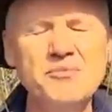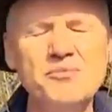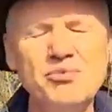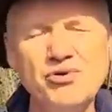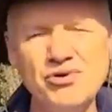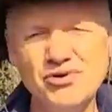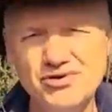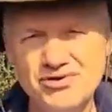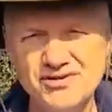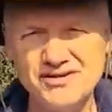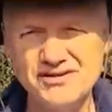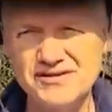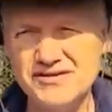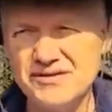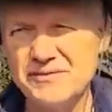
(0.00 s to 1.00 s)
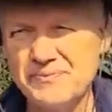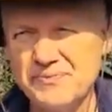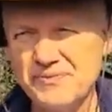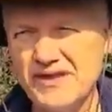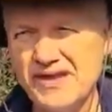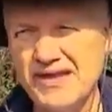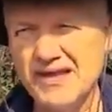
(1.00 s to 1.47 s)
important
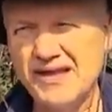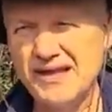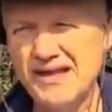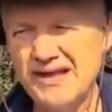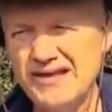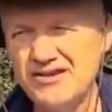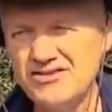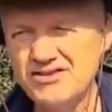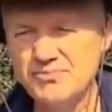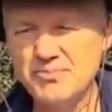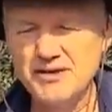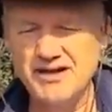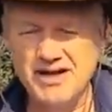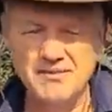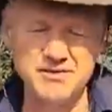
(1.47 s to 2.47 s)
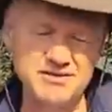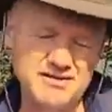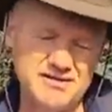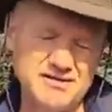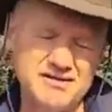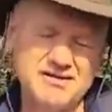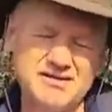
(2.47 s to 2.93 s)
energy
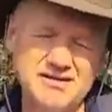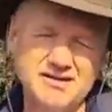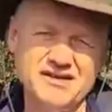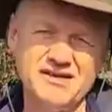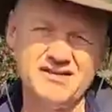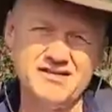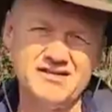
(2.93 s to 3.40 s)
parameter in the